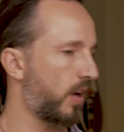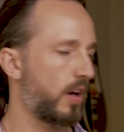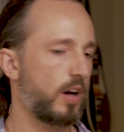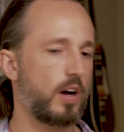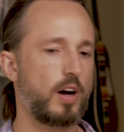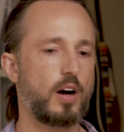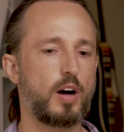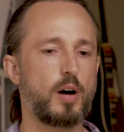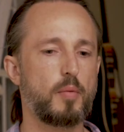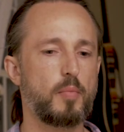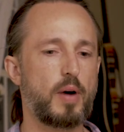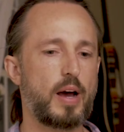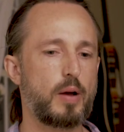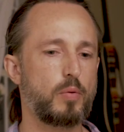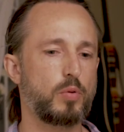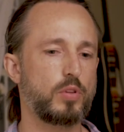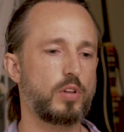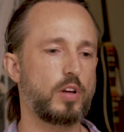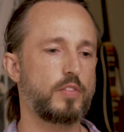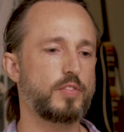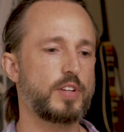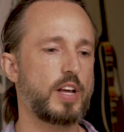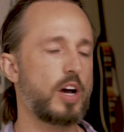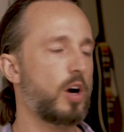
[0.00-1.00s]
Um, I would
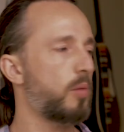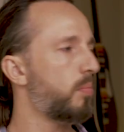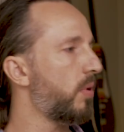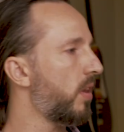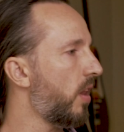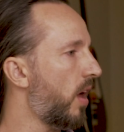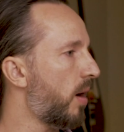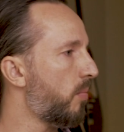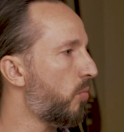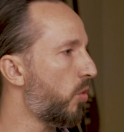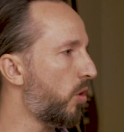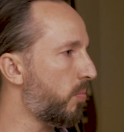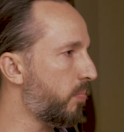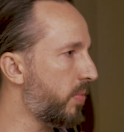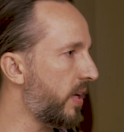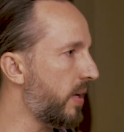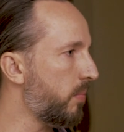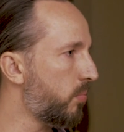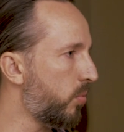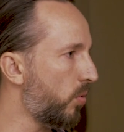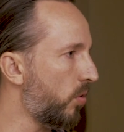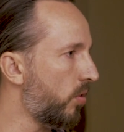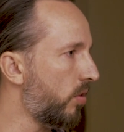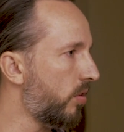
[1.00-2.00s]
love to help a lot more
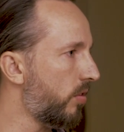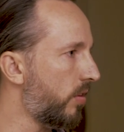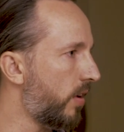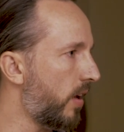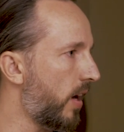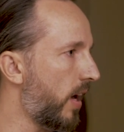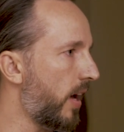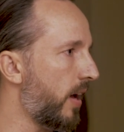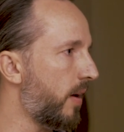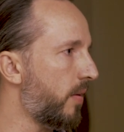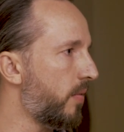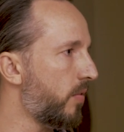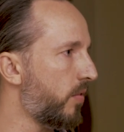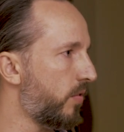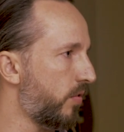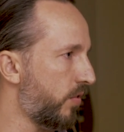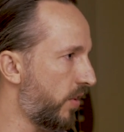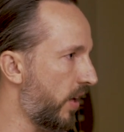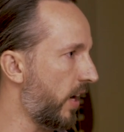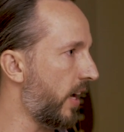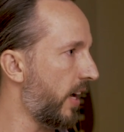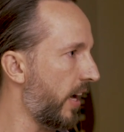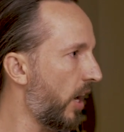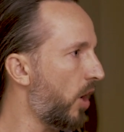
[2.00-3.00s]
people than I,
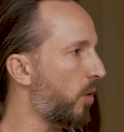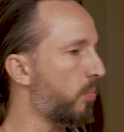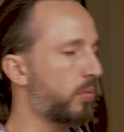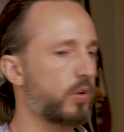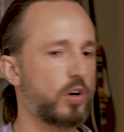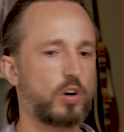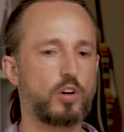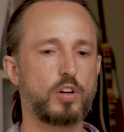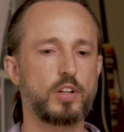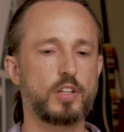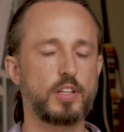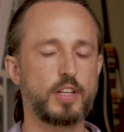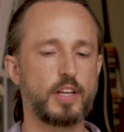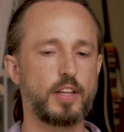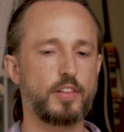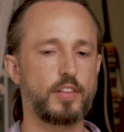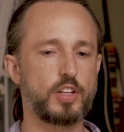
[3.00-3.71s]
than I help currently.